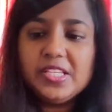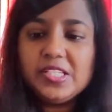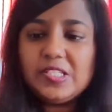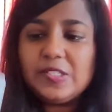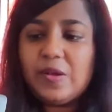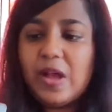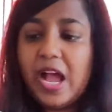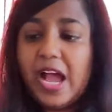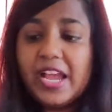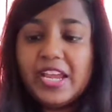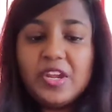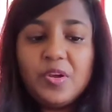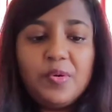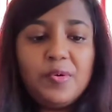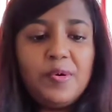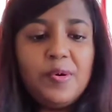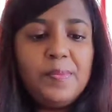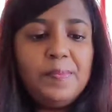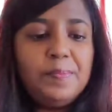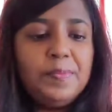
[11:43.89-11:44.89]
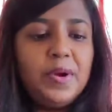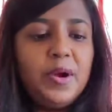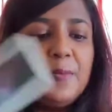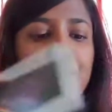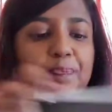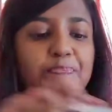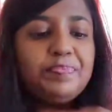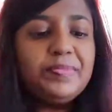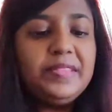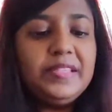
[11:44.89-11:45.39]
So I hope
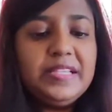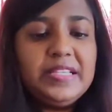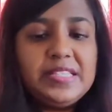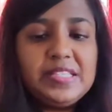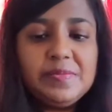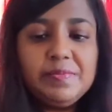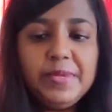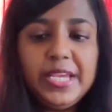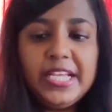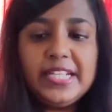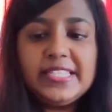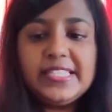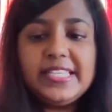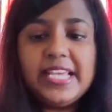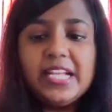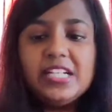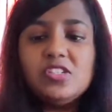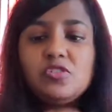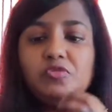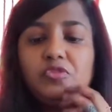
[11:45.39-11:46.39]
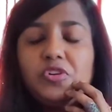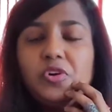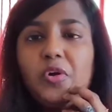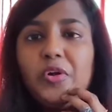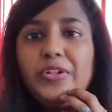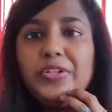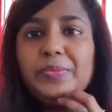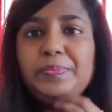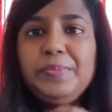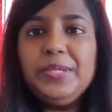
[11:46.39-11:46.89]
this made sense for
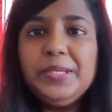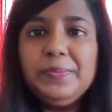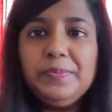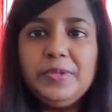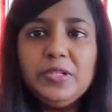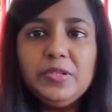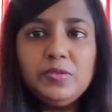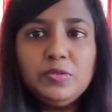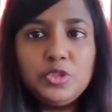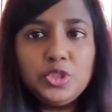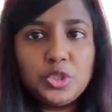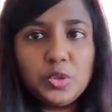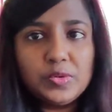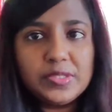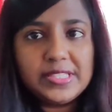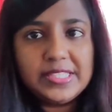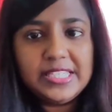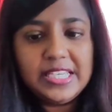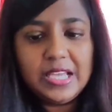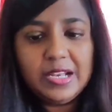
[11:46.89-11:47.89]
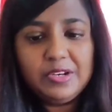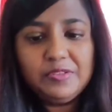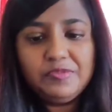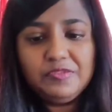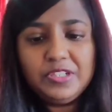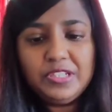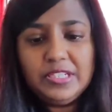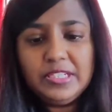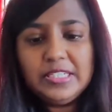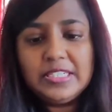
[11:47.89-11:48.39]
all the people who chose the
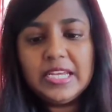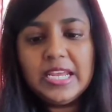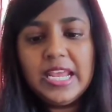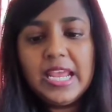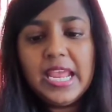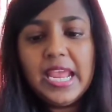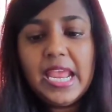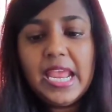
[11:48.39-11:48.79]
elephant.